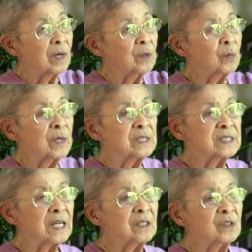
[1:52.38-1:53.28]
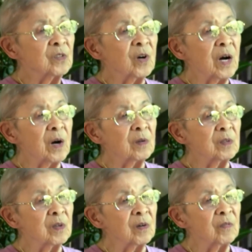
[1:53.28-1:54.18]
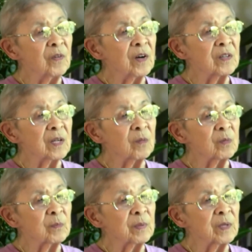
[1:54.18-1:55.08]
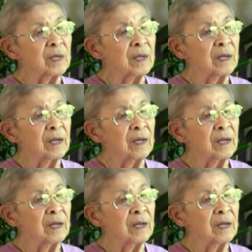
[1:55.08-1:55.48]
quite a ways. I don't know how far that would be.